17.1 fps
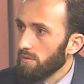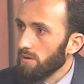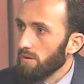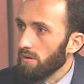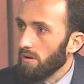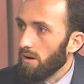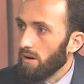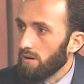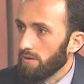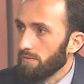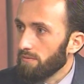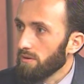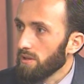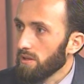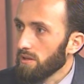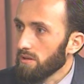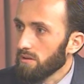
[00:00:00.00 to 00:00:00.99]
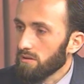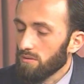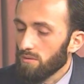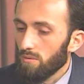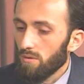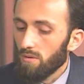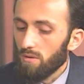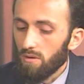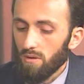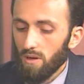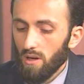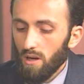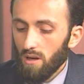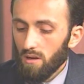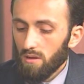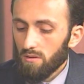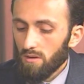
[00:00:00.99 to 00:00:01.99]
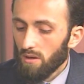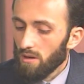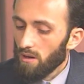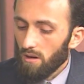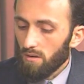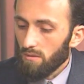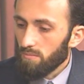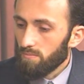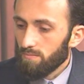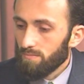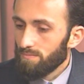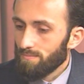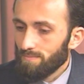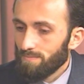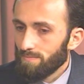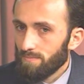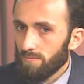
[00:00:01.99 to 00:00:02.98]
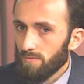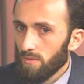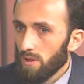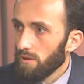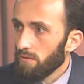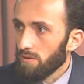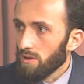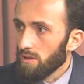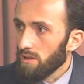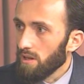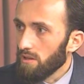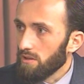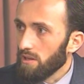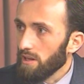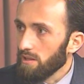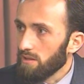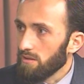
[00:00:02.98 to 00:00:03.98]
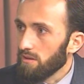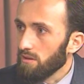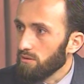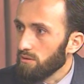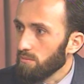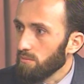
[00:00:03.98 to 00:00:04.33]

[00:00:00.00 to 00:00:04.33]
hard feelings, or they are living in that tent that you